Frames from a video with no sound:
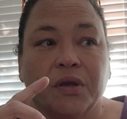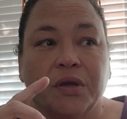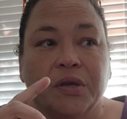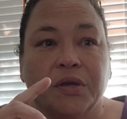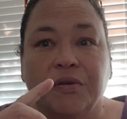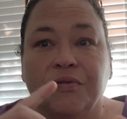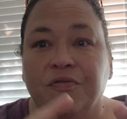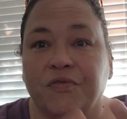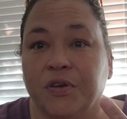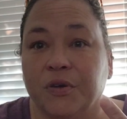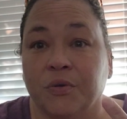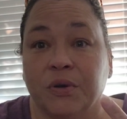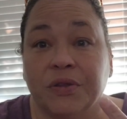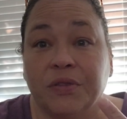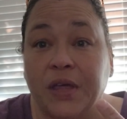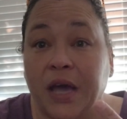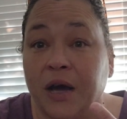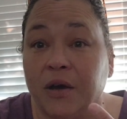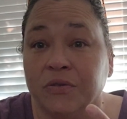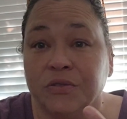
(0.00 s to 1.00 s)
you feel
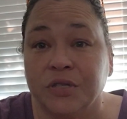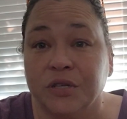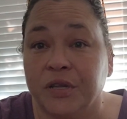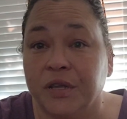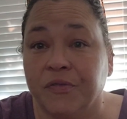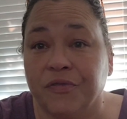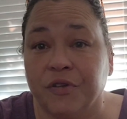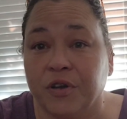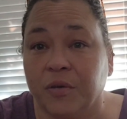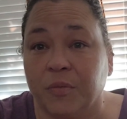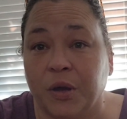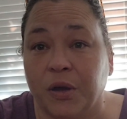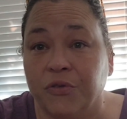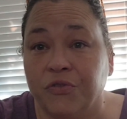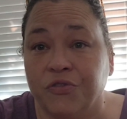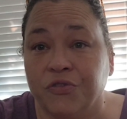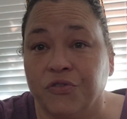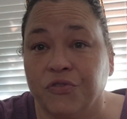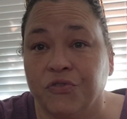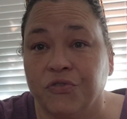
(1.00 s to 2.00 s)
1,000 different
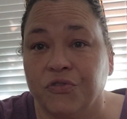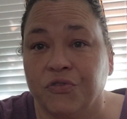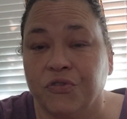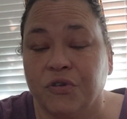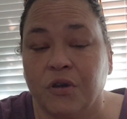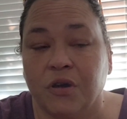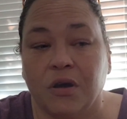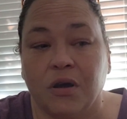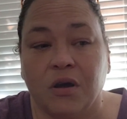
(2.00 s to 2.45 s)
emotions.